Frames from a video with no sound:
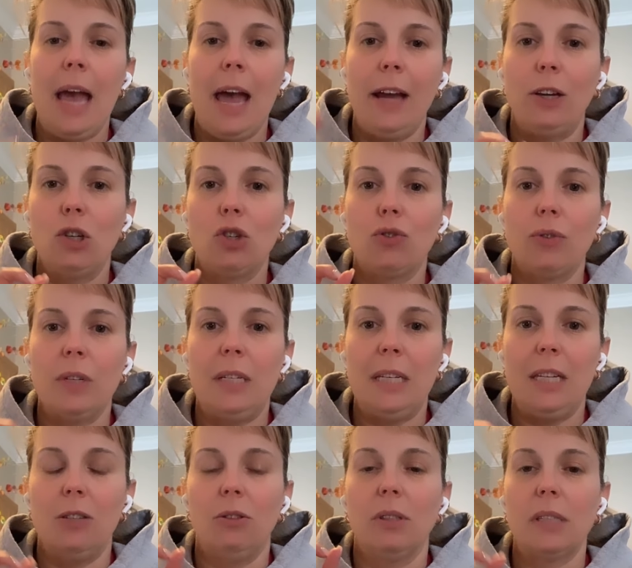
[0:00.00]
extra
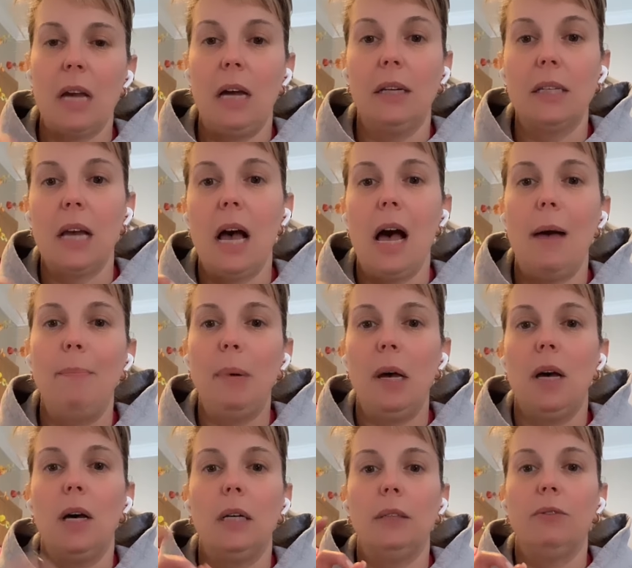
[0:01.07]
deals on top
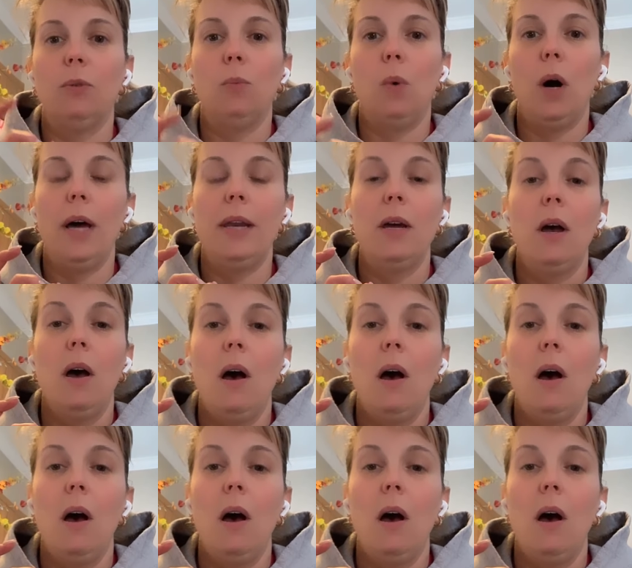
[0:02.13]
of what